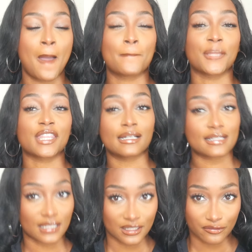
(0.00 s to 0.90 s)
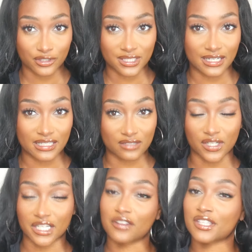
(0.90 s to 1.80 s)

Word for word: But that is it for today's video.